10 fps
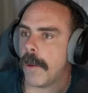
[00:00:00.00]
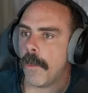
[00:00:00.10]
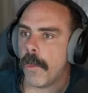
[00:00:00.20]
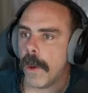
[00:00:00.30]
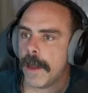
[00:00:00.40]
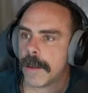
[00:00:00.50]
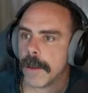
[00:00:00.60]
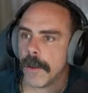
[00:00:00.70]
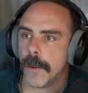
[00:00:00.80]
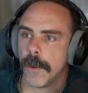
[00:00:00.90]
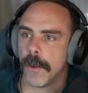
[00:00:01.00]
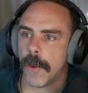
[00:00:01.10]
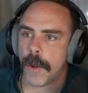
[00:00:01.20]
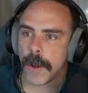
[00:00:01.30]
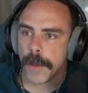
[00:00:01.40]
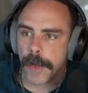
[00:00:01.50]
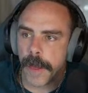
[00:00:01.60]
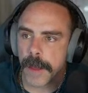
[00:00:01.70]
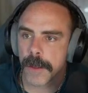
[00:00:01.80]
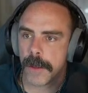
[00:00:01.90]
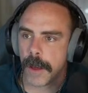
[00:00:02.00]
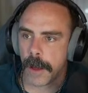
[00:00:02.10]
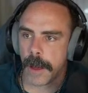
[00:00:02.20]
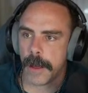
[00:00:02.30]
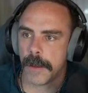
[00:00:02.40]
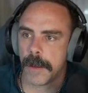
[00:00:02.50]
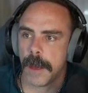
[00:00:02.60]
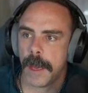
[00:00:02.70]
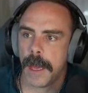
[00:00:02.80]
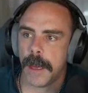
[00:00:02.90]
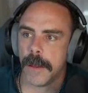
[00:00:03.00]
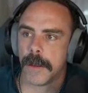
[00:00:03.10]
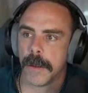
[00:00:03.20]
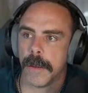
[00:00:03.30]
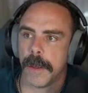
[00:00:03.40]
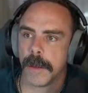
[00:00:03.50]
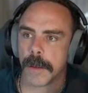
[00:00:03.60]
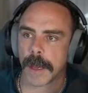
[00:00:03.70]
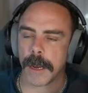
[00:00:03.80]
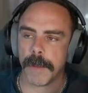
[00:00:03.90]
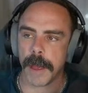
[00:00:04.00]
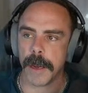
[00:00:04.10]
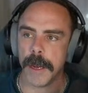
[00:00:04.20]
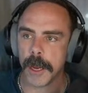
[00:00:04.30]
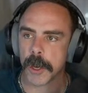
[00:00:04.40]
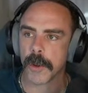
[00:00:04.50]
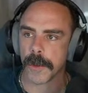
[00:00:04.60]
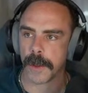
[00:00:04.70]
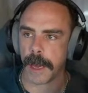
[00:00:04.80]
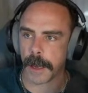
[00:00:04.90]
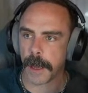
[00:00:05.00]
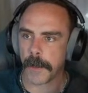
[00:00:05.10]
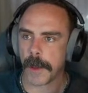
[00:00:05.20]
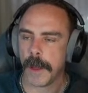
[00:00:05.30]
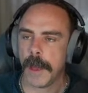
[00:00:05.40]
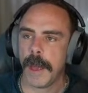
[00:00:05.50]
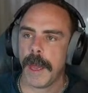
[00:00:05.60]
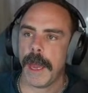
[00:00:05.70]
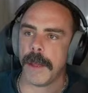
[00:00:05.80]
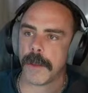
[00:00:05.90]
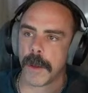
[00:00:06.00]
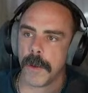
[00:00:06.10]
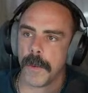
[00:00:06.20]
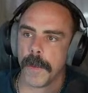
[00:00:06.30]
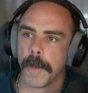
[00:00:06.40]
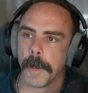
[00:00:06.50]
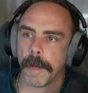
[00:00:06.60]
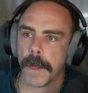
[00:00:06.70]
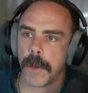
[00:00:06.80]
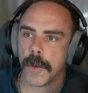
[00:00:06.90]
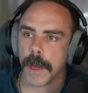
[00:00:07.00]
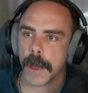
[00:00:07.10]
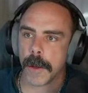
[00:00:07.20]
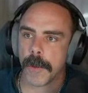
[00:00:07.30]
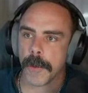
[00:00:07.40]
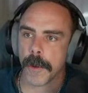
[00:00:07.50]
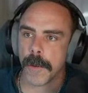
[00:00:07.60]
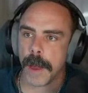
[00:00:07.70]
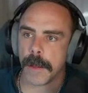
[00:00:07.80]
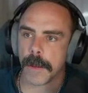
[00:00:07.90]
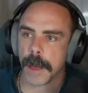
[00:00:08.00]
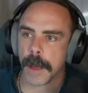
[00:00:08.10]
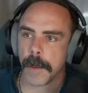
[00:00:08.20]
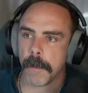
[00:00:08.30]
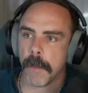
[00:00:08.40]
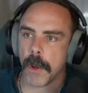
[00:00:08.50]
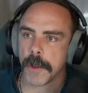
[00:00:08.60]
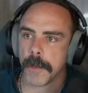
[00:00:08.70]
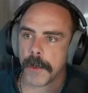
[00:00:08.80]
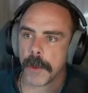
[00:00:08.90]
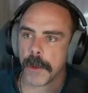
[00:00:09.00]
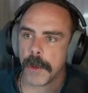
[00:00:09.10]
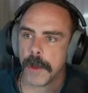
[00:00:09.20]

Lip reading: what this does is this is kind of the initial setup, and so you can go through and set up multiple